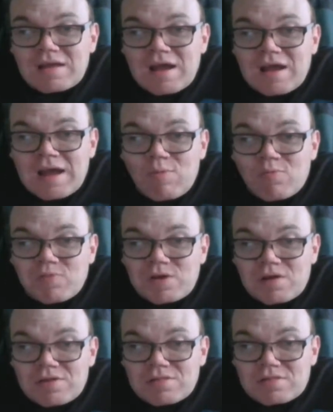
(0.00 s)
Catwoman
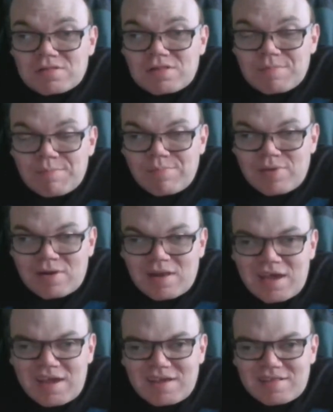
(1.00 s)
realized she didn't
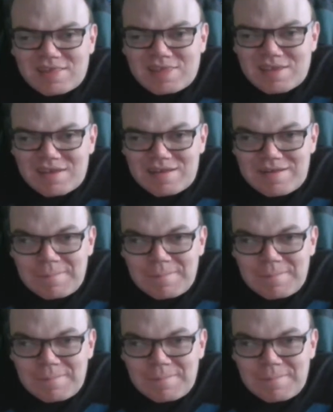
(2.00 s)
play it.